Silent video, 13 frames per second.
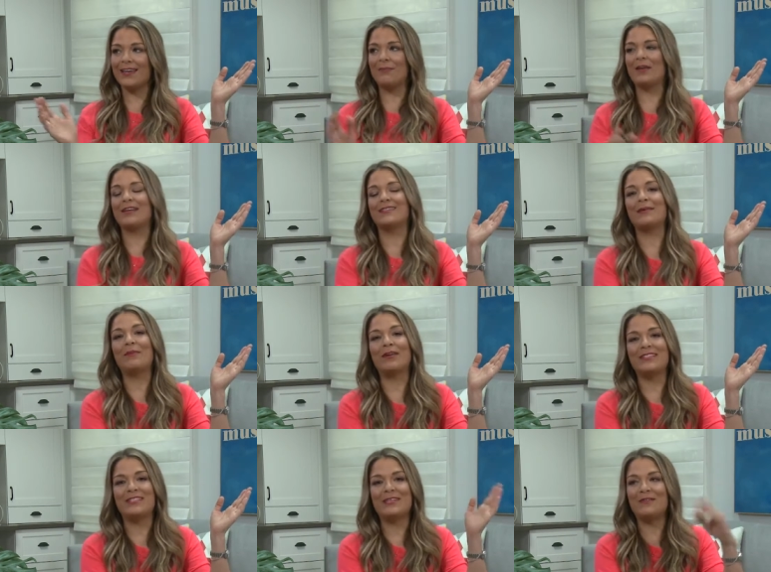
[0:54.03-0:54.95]
because I'm
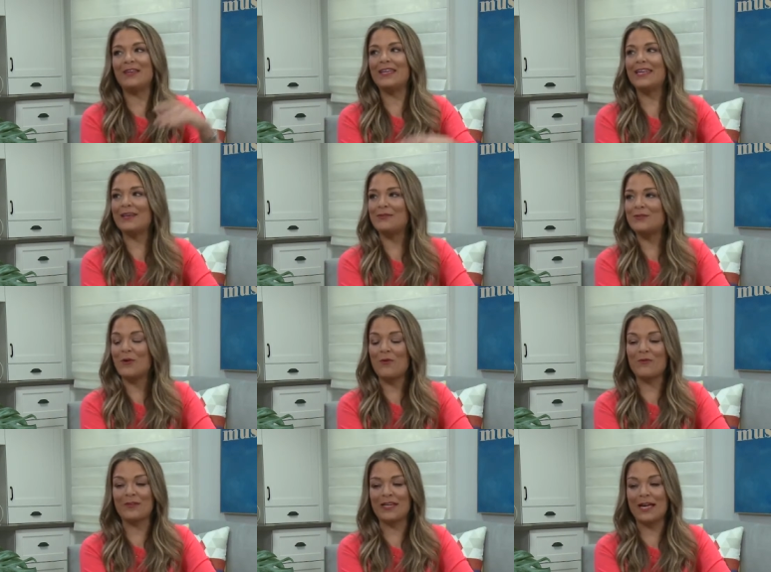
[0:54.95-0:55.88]
on TV that it was
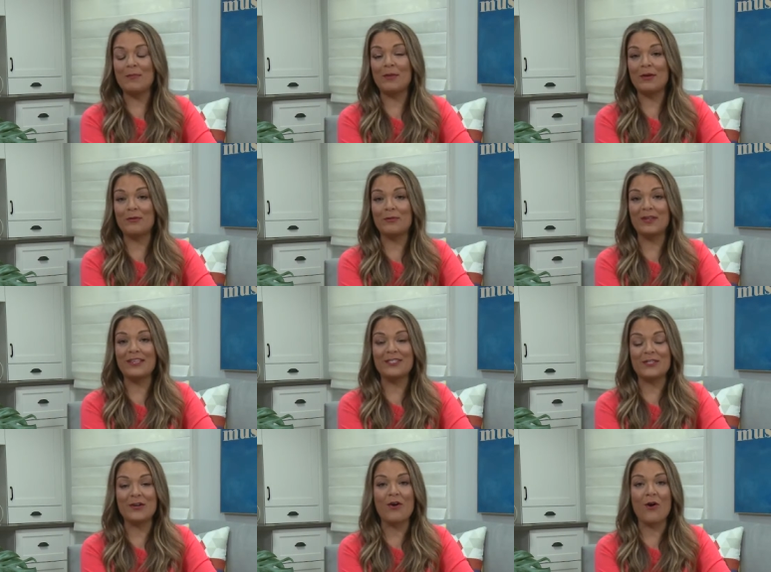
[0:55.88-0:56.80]
overnight, but it really
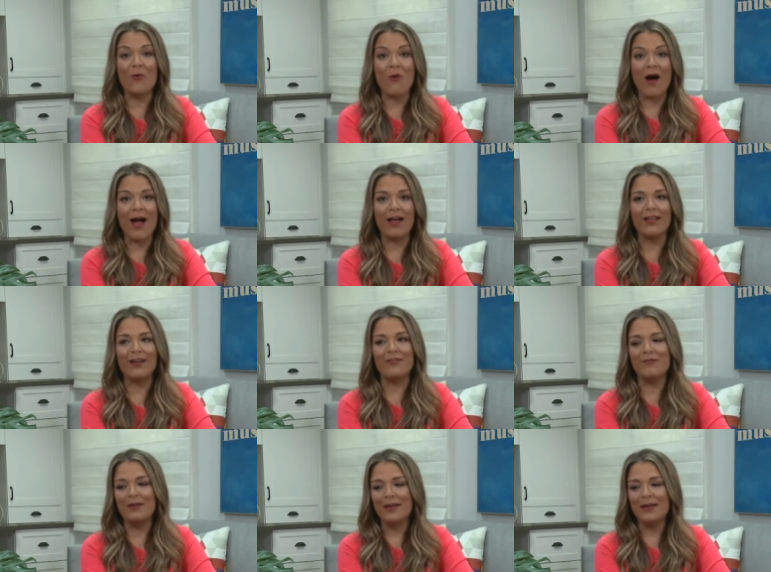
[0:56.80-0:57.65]
took a while of